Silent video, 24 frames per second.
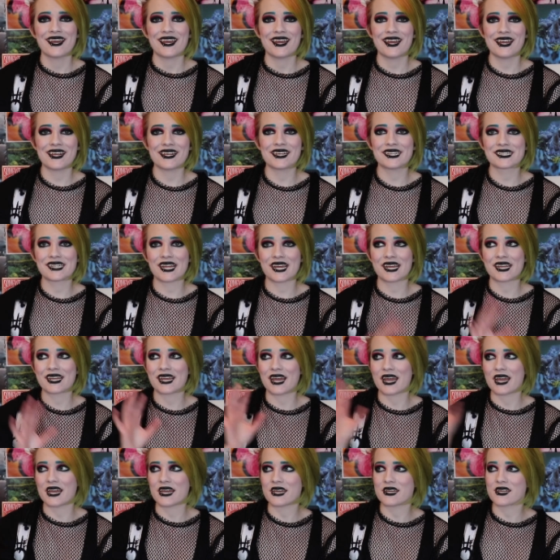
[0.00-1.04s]
it is like
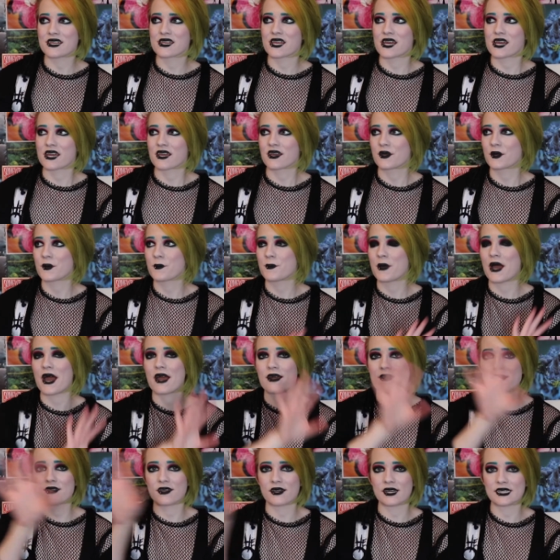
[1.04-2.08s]
a
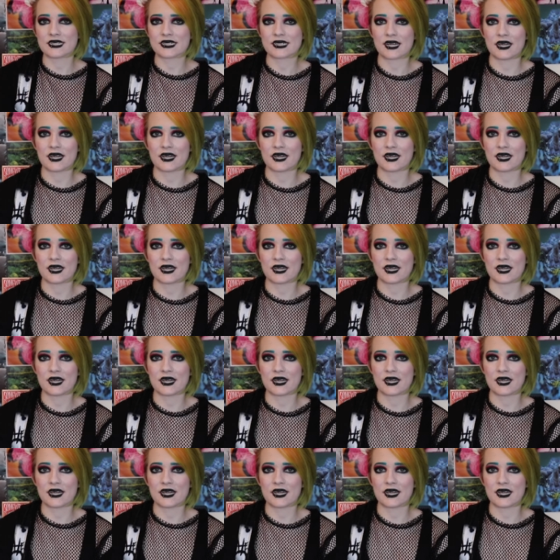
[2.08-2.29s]
paradise